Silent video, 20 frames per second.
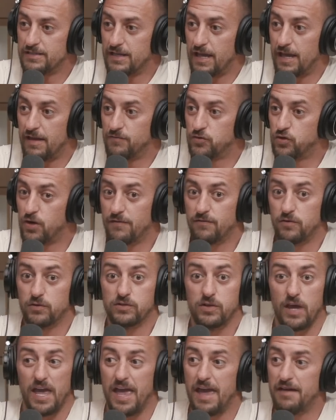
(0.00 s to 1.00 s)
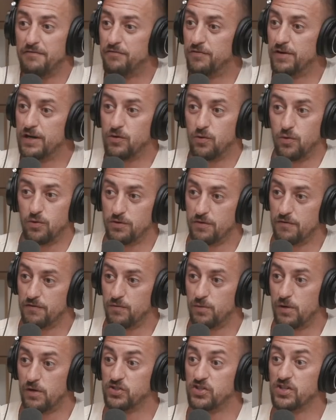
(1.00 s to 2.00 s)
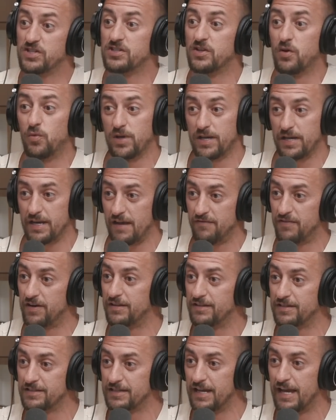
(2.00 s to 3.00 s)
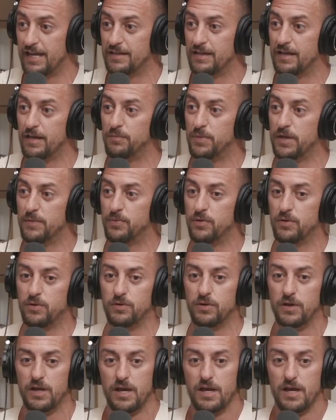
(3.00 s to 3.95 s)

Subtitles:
that traveled to every corner of the world just so we can have an understanding, and people